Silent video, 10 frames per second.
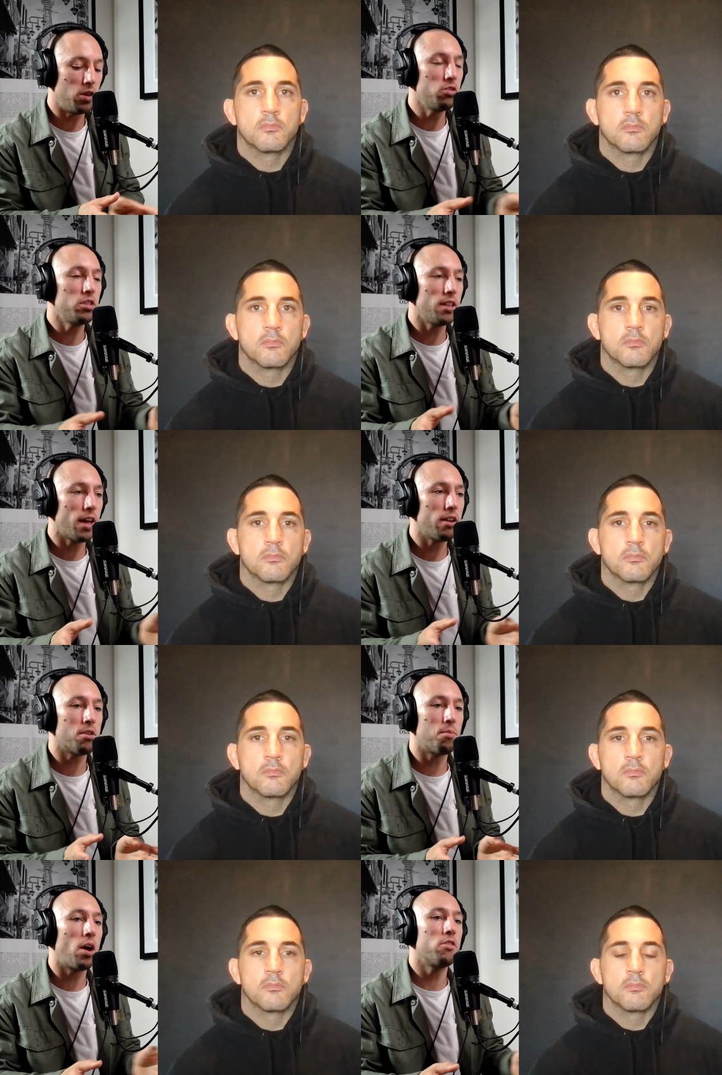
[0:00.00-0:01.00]
Speaker 1: do you see that
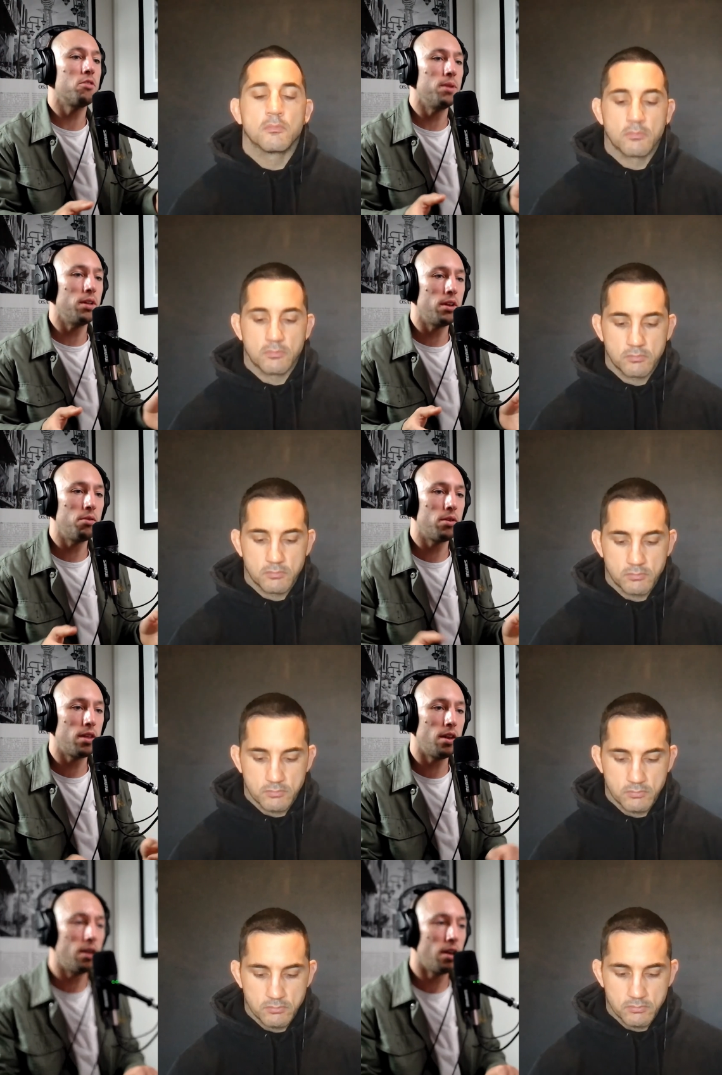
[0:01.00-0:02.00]
as a possibility
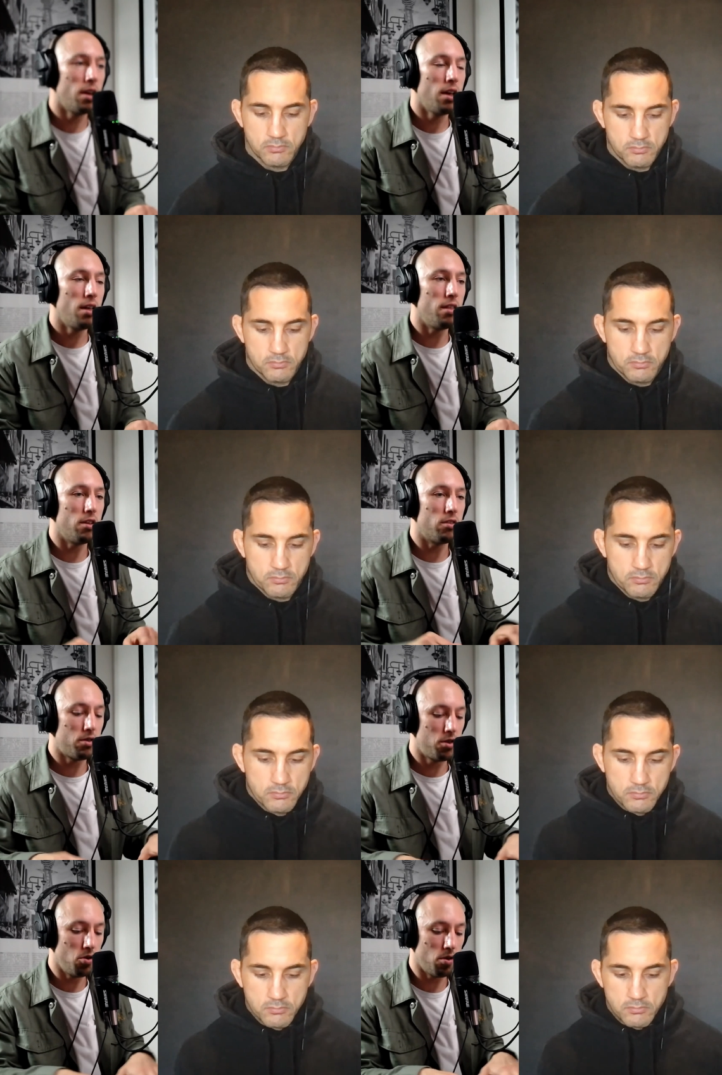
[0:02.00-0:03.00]
within
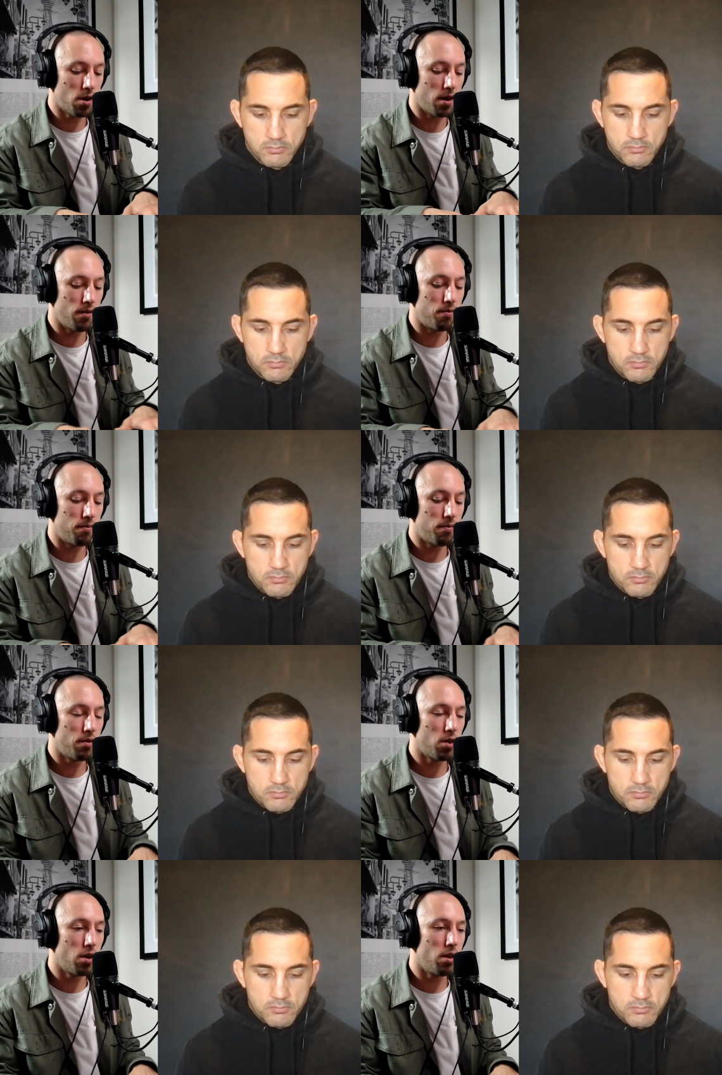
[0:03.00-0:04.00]
these two kind of
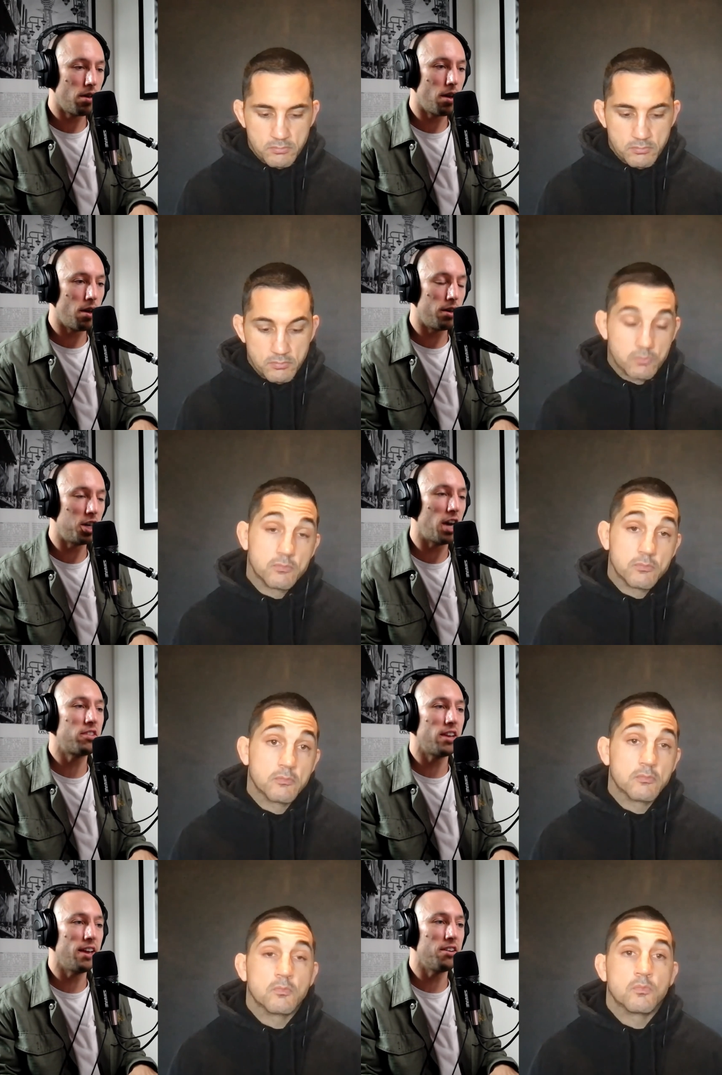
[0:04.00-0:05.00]
uh,
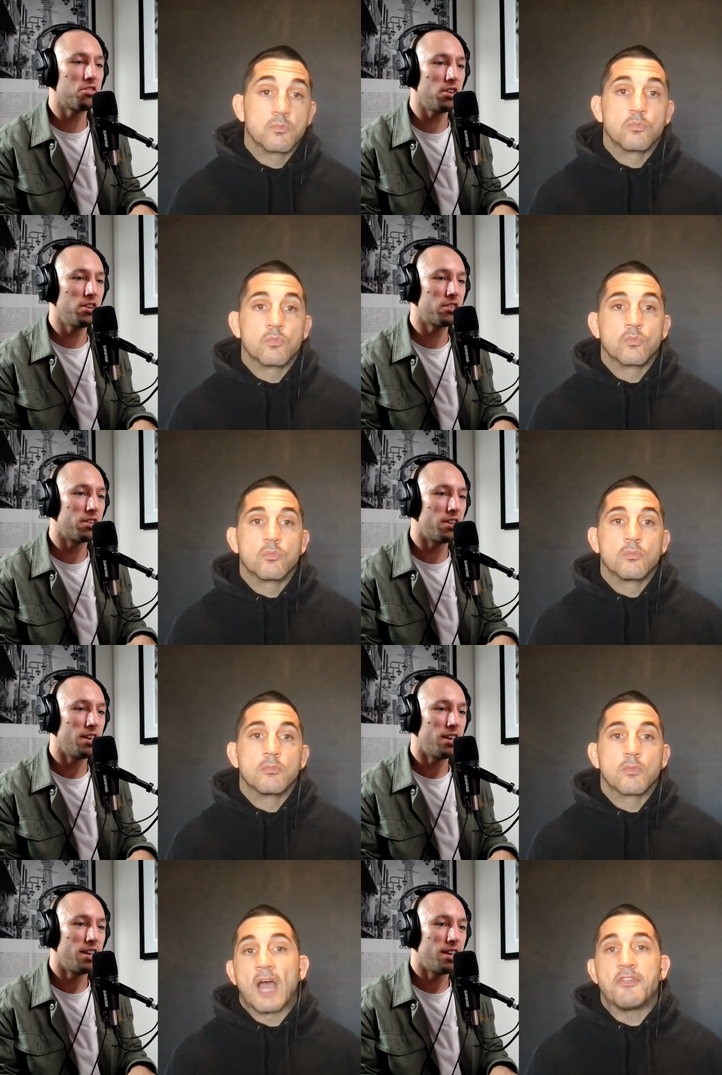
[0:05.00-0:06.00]
adjacent industries?
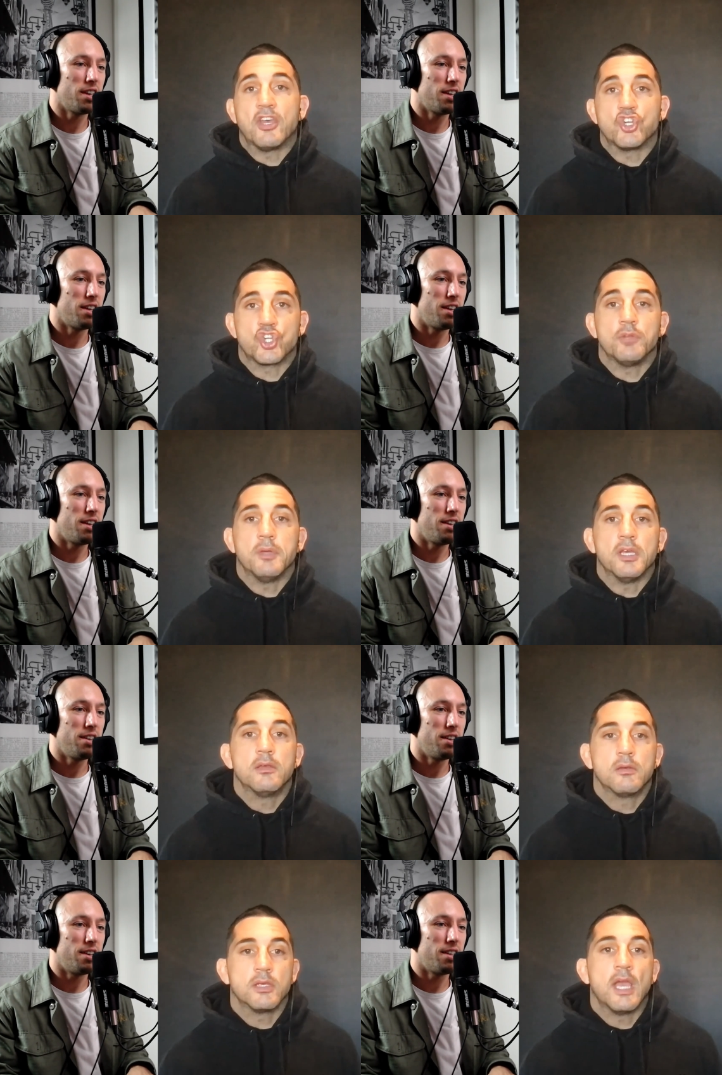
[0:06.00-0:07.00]
Speaker 2: I think it should
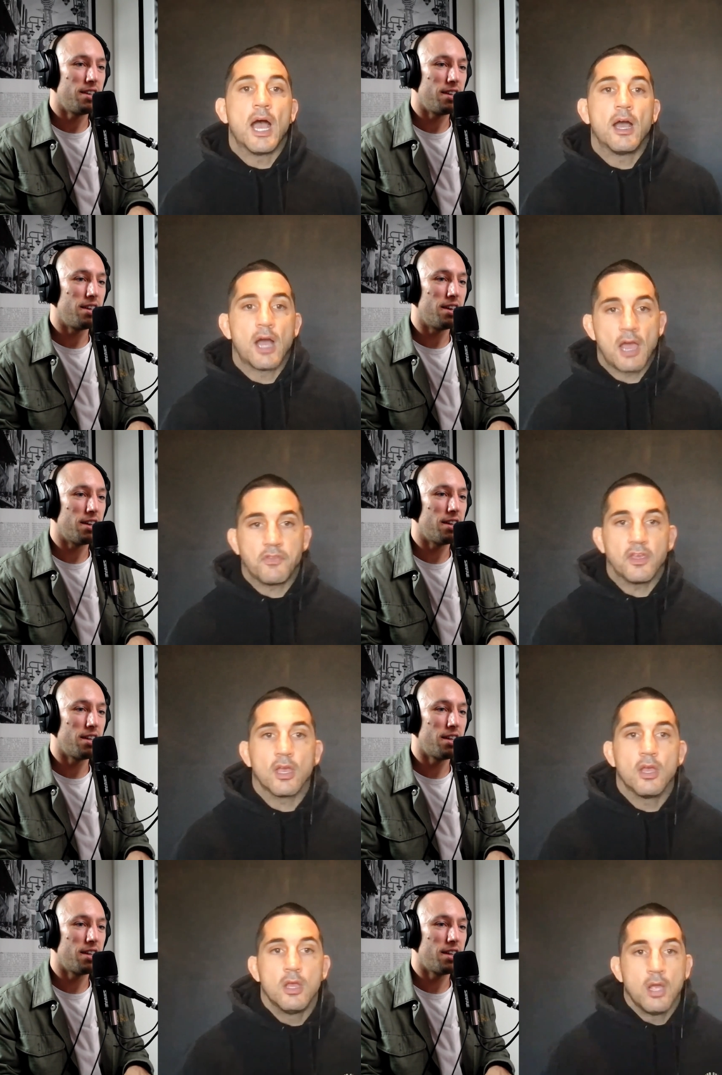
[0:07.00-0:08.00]
be. Yeah. I
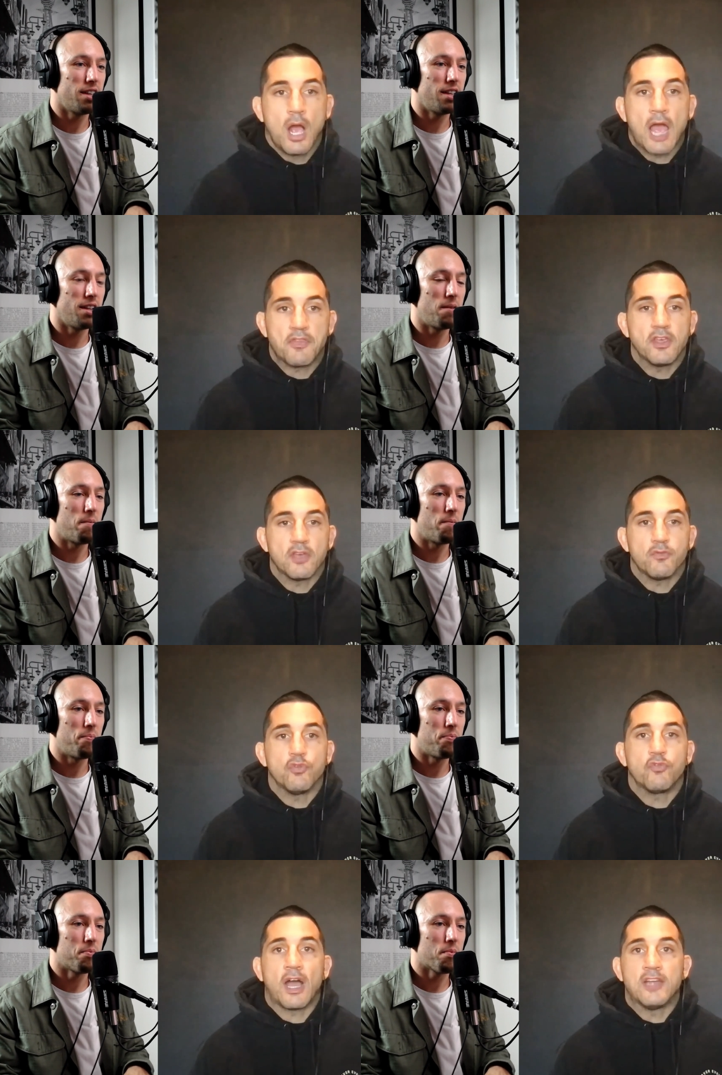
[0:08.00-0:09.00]
think I think if
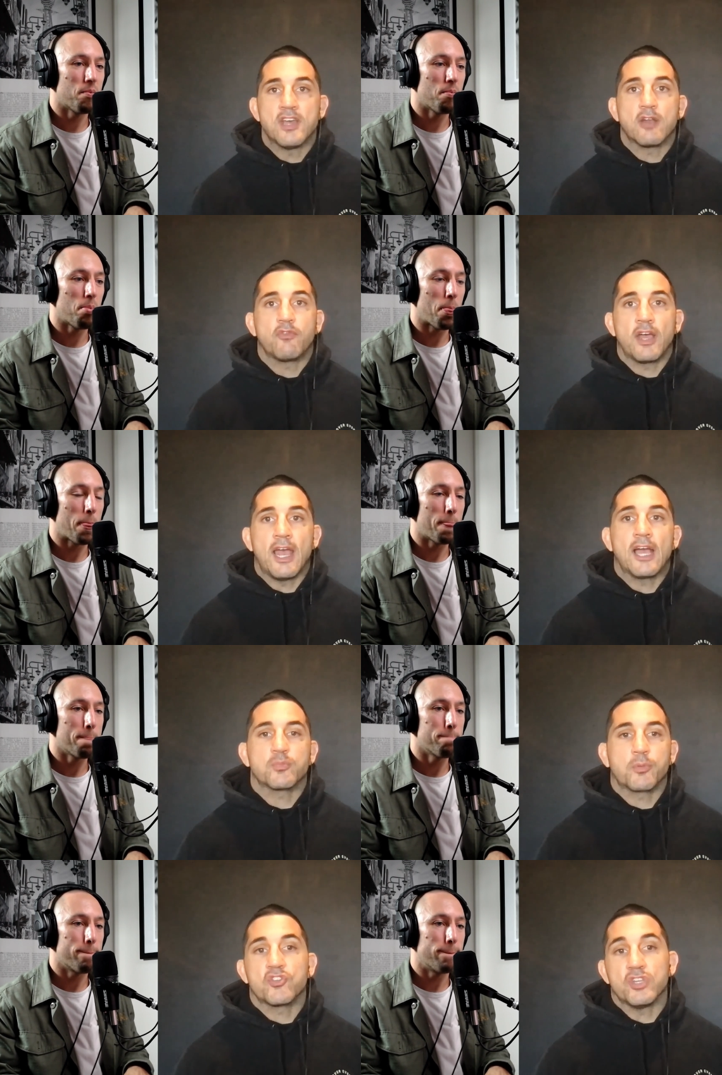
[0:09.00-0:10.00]
you identify
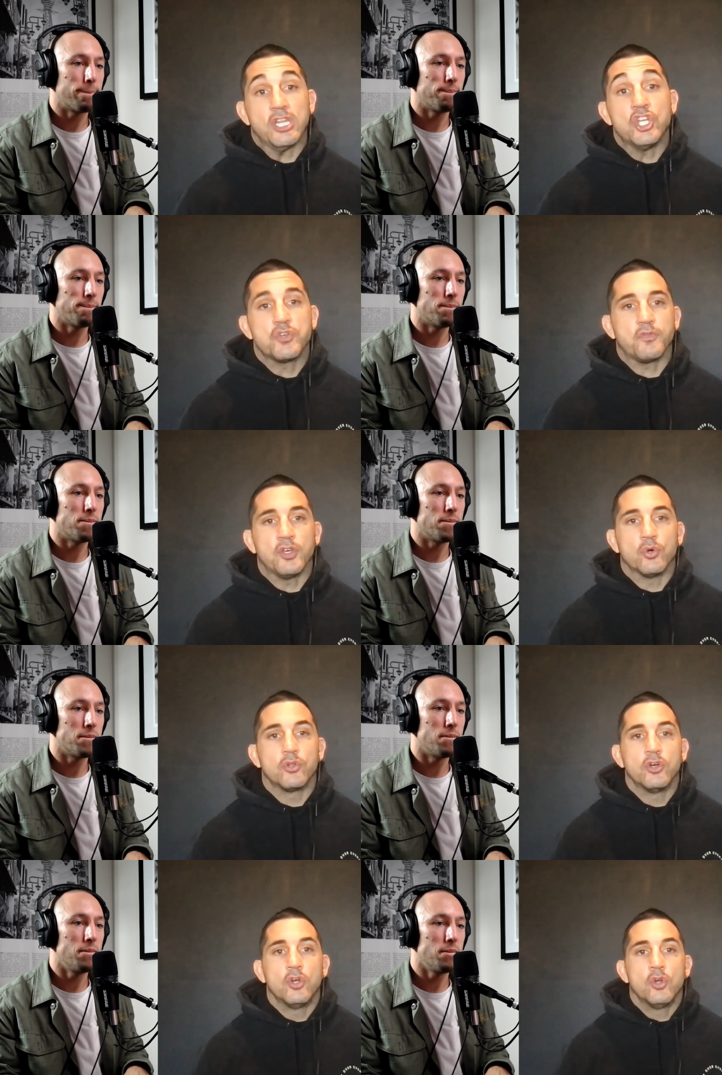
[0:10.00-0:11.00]
experts in each
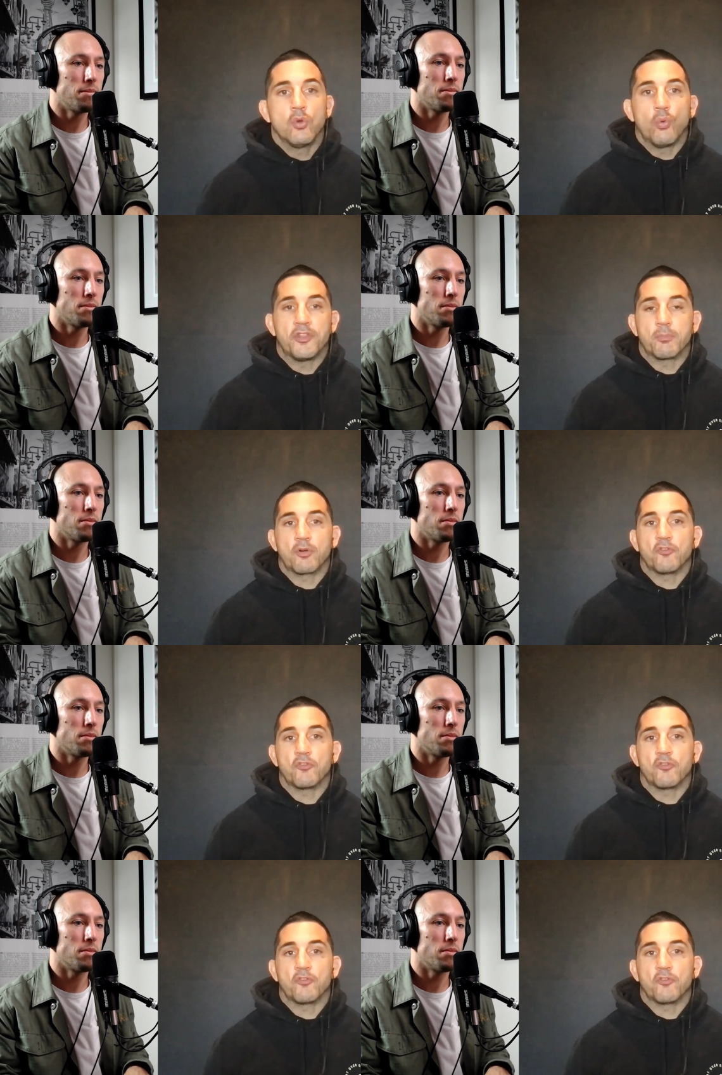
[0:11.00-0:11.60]
field with a